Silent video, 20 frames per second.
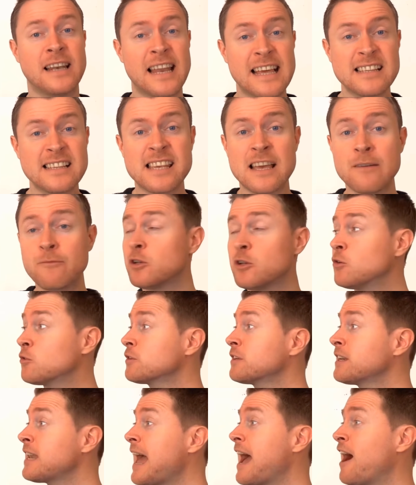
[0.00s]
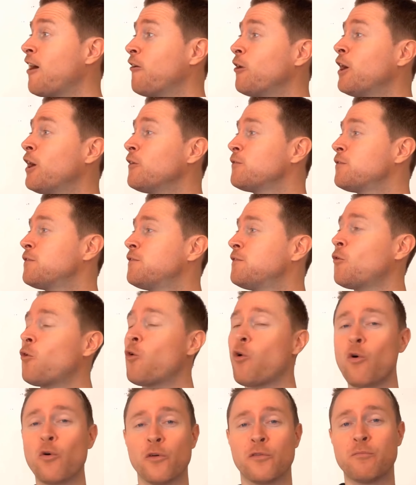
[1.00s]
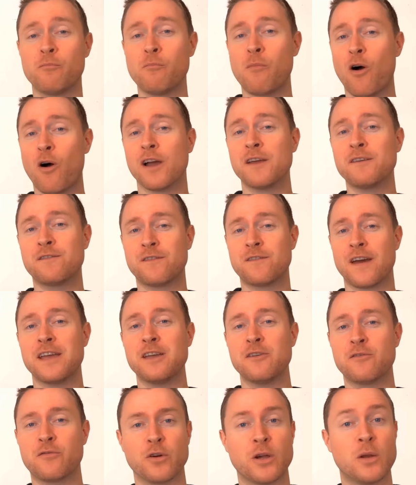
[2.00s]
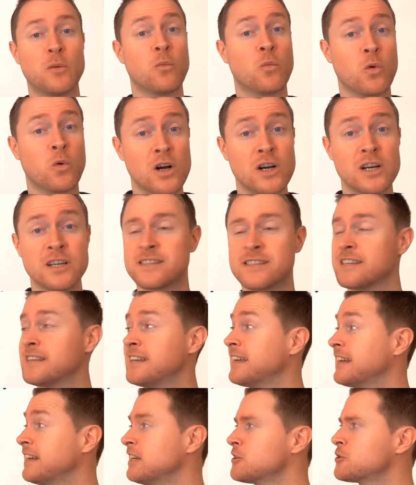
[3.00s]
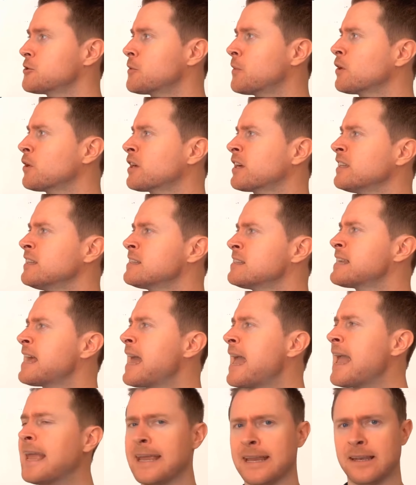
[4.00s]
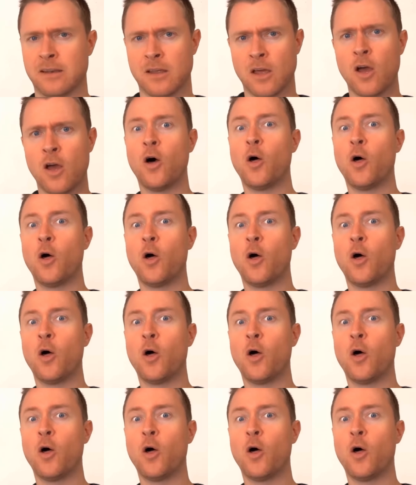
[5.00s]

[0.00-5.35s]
let's have a look now at 4 of my favourite words in English that contain